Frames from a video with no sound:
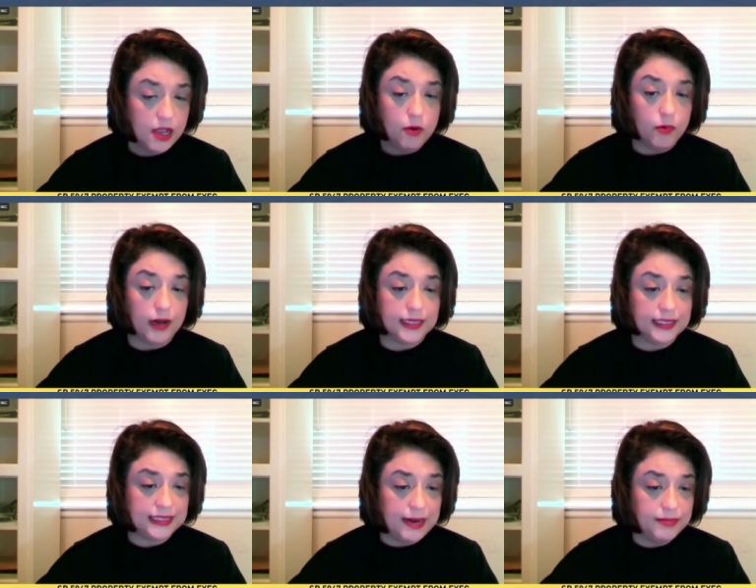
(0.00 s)
while at the
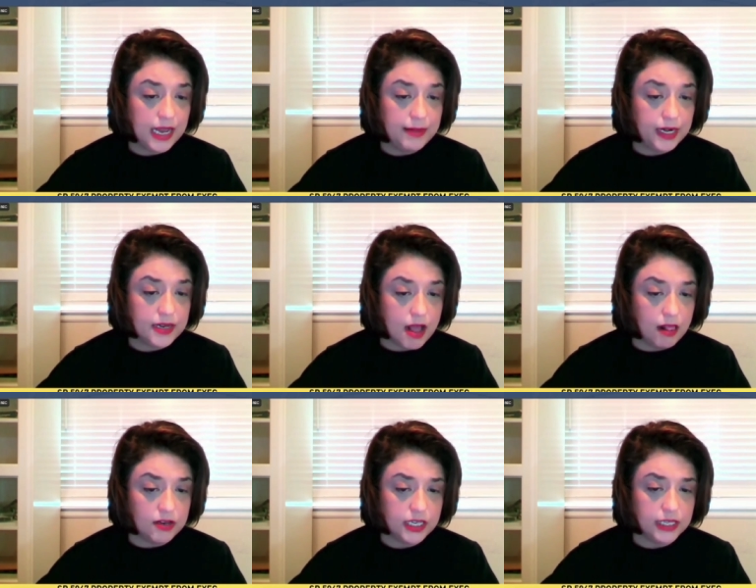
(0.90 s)
same time
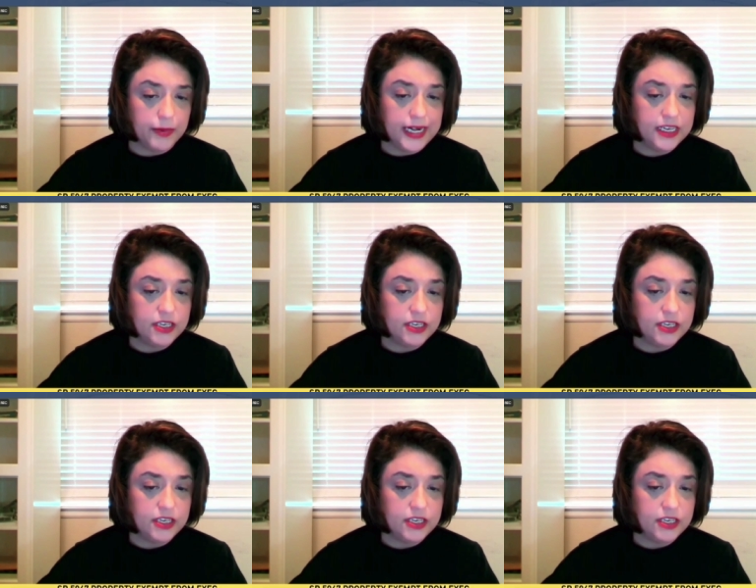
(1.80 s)
acknowledging we need